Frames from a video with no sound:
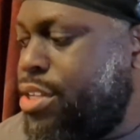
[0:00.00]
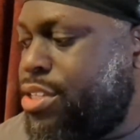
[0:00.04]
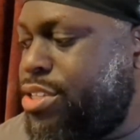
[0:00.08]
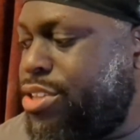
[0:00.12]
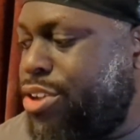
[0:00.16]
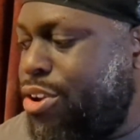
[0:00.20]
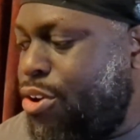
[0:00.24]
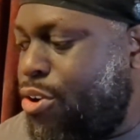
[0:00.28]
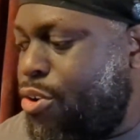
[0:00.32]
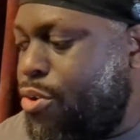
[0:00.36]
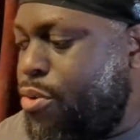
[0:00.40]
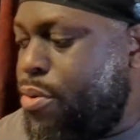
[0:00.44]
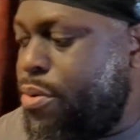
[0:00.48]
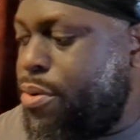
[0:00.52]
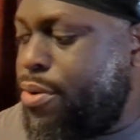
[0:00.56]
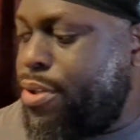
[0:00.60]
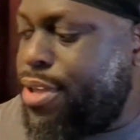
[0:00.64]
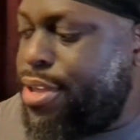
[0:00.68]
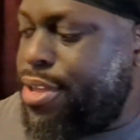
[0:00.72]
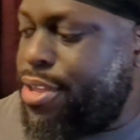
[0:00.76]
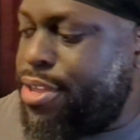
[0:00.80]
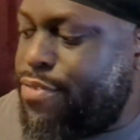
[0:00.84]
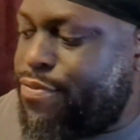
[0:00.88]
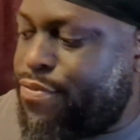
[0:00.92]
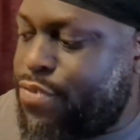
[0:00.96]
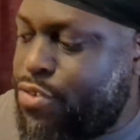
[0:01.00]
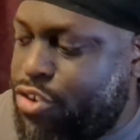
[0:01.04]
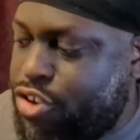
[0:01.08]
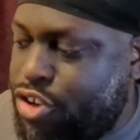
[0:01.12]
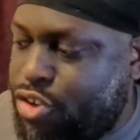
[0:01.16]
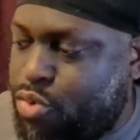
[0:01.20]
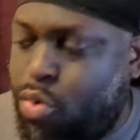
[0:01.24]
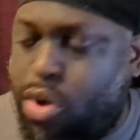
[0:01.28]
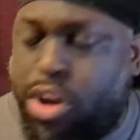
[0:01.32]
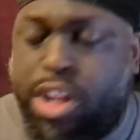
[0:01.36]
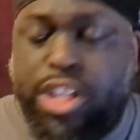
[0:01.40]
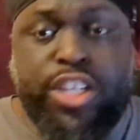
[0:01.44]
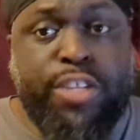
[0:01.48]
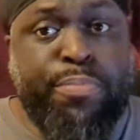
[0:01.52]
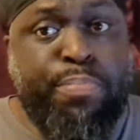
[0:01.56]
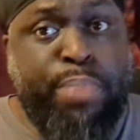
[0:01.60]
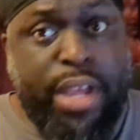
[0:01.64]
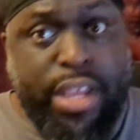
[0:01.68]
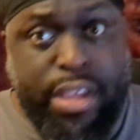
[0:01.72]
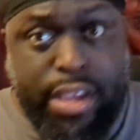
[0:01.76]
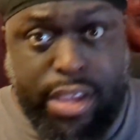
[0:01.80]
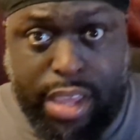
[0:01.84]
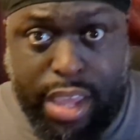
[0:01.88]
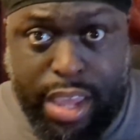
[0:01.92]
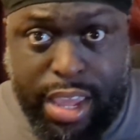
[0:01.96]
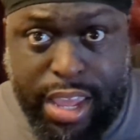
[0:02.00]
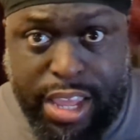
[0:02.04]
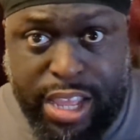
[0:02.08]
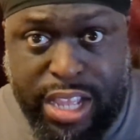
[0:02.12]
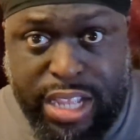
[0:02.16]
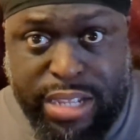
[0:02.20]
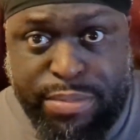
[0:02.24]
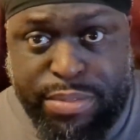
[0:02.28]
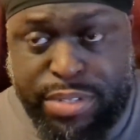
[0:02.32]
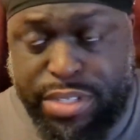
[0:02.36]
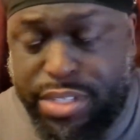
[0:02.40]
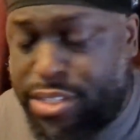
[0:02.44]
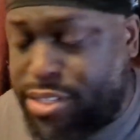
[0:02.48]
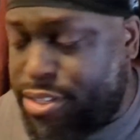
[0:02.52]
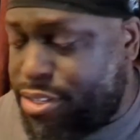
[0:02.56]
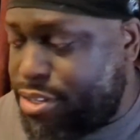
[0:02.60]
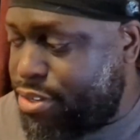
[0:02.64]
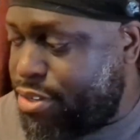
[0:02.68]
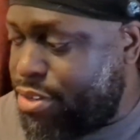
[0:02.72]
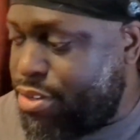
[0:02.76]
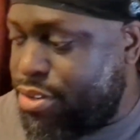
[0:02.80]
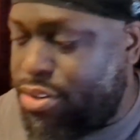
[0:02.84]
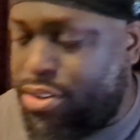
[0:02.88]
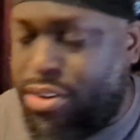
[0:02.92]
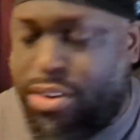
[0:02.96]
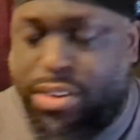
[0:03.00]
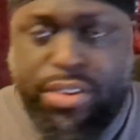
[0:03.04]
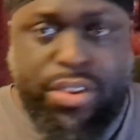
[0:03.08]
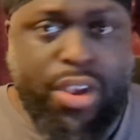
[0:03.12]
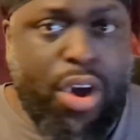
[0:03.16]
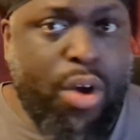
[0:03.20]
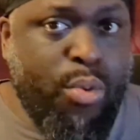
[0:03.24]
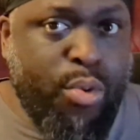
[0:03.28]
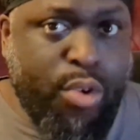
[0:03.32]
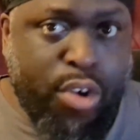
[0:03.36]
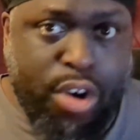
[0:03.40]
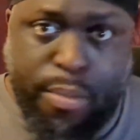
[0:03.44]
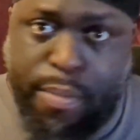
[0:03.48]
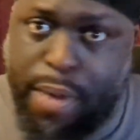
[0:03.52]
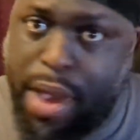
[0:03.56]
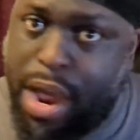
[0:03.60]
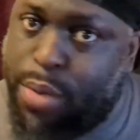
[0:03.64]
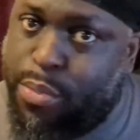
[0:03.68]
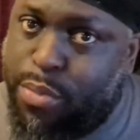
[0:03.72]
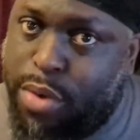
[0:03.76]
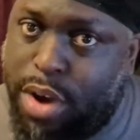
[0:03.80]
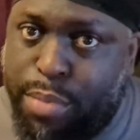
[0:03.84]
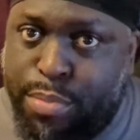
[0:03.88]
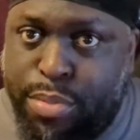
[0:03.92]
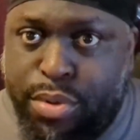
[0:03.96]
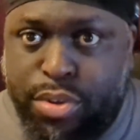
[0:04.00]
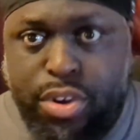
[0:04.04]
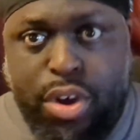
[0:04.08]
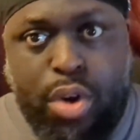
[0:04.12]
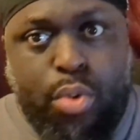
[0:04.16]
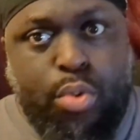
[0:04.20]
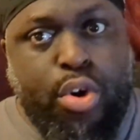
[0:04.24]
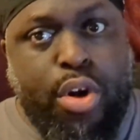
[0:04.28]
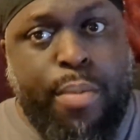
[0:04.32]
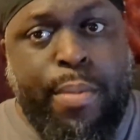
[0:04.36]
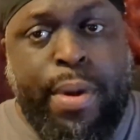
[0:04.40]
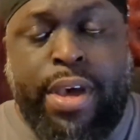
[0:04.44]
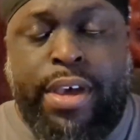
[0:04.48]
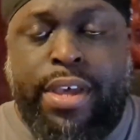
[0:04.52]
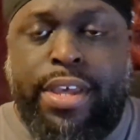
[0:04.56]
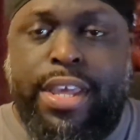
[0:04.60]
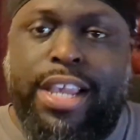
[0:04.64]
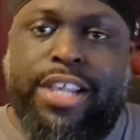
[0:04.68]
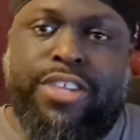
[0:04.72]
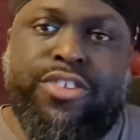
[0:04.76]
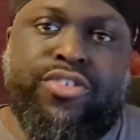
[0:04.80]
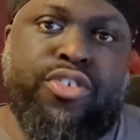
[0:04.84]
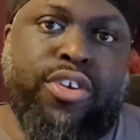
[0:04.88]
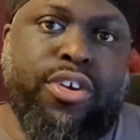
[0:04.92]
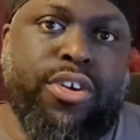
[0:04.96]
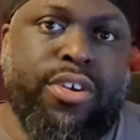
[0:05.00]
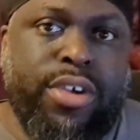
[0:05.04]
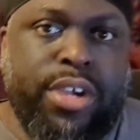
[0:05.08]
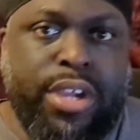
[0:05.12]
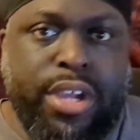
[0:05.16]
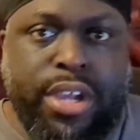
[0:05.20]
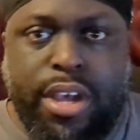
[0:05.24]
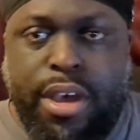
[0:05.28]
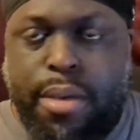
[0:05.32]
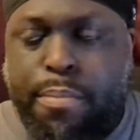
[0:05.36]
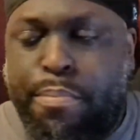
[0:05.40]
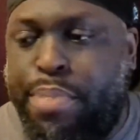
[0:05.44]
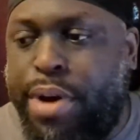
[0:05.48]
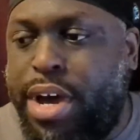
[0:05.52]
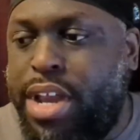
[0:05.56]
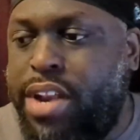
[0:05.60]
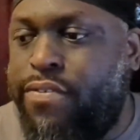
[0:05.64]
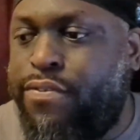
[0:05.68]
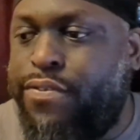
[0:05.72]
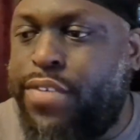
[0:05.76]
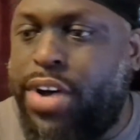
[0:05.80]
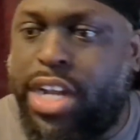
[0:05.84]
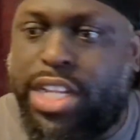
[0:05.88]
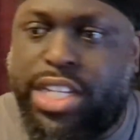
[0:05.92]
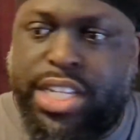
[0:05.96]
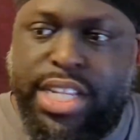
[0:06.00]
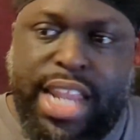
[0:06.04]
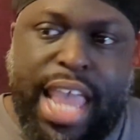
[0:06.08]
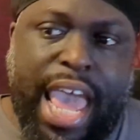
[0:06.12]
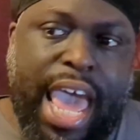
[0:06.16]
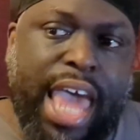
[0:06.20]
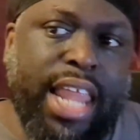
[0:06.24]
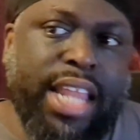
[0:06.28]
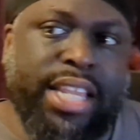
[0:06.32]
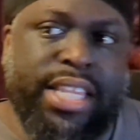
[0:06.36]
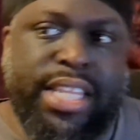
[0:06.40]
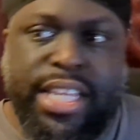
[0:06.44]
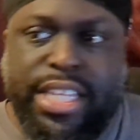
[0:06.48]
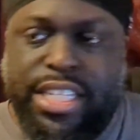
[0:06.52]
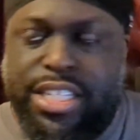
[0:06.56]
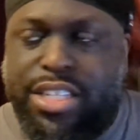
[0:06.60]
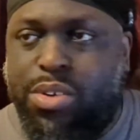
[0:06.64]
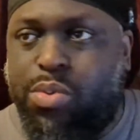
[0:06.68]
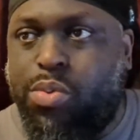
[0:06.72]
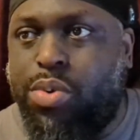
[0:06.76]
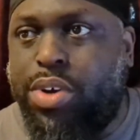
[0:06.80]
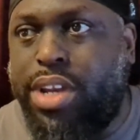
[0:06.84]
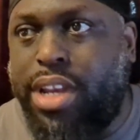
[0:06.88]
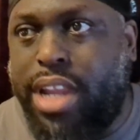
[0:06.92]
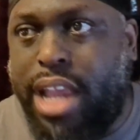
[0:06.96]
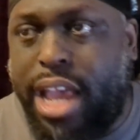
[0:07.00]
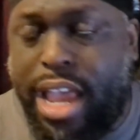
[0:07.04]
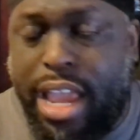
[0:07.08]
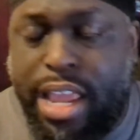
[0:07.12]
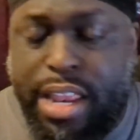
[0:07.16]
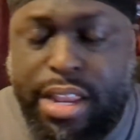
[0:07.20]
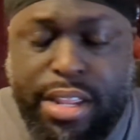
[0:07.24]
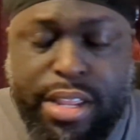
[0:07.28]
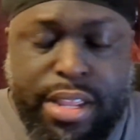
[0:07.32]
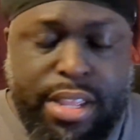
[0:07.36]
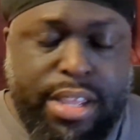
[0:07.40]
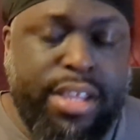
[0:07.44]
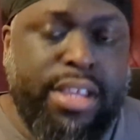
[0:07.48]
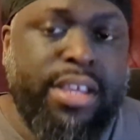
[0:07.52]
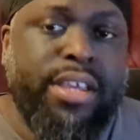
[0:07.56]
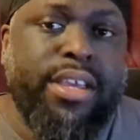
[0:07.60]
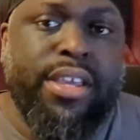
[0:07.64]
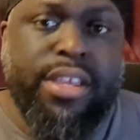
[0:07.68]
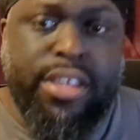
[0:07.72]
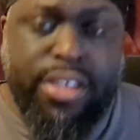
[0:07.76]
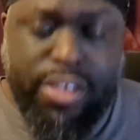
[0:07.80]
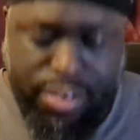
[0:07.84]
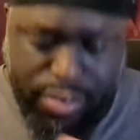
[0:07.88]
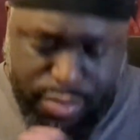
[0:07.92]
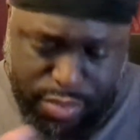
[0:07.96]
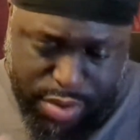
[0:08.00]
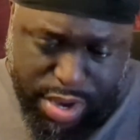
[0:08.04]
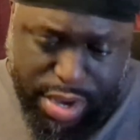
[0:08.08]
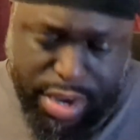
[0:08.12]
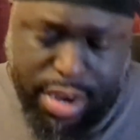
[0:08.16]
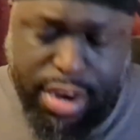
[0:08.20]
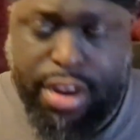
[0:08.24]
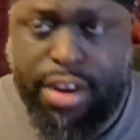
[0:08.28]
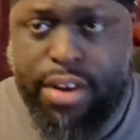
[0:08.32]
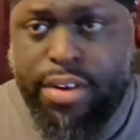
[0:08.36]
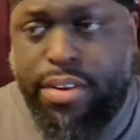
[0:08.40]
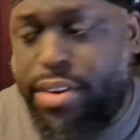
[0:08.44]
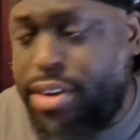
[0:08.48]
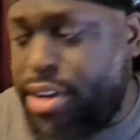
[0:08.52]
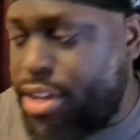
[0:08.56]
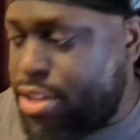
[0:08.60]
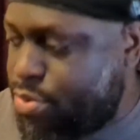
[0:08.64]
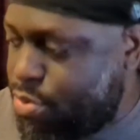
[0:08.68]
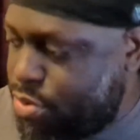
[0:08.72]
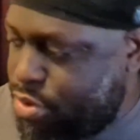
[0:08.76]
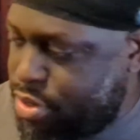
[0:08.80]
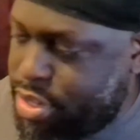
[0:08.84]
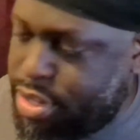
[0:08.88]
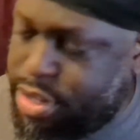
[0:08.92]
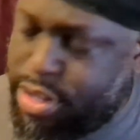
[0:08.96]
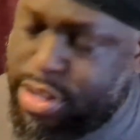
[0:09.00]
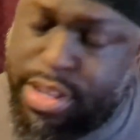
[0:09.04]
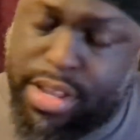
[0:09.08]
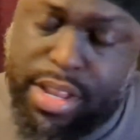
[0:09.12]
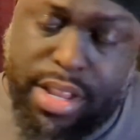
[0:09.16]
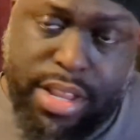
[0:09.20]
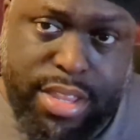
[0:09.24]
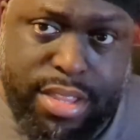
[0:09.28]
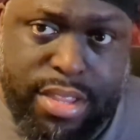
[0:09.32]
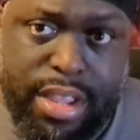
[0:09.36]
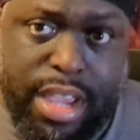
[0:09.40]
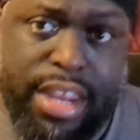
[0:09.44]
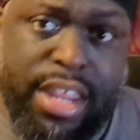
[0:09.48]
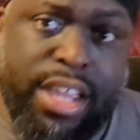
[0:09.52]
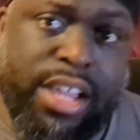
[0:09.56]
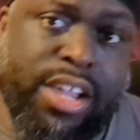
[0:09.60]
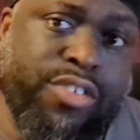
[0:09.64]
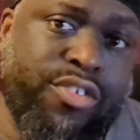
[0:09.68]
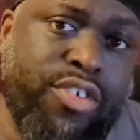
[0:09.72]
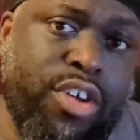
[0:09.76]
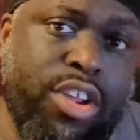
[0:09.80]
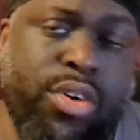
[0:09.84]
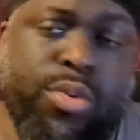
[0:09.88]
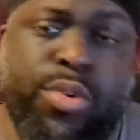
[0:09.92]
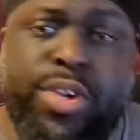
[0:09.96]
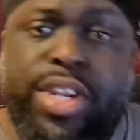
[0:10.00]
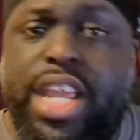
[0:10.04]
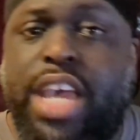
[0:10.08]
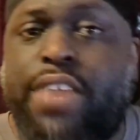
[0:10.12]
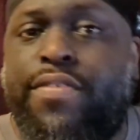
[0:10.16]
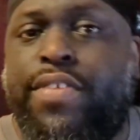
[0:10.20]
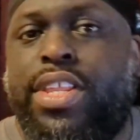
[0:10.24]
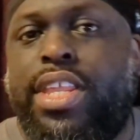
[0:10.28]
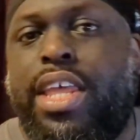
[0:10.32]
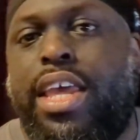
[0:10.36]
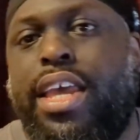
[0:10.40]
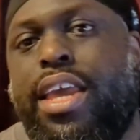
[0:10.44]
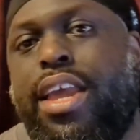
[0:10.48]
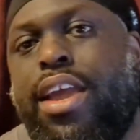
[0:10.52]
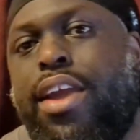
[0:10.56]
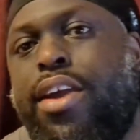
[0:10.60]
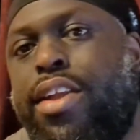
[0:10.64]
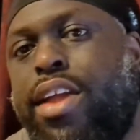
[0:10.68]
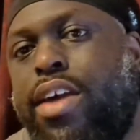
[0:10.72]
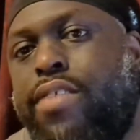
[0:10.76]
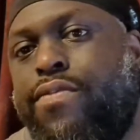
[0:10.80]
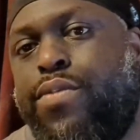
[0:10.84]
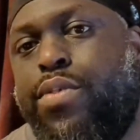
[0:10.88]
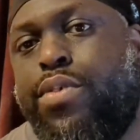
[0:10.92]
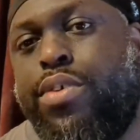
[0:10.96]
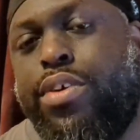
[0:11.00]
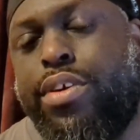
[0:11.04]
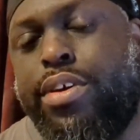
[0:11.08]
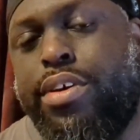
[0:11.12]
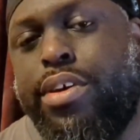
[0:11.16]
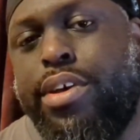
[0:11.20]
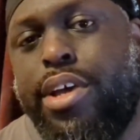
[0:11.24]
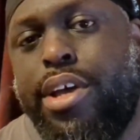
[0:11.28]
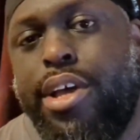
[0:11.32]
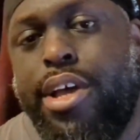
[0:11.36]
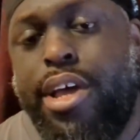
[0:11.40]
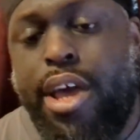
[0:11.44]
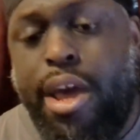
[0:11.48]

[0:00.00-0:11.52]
So if you just want to just play your games, don't worry about Rumble. Don't worry about extra button functionalities or whatnot. You're in there. The Stadia controller will definitely take care of that for you.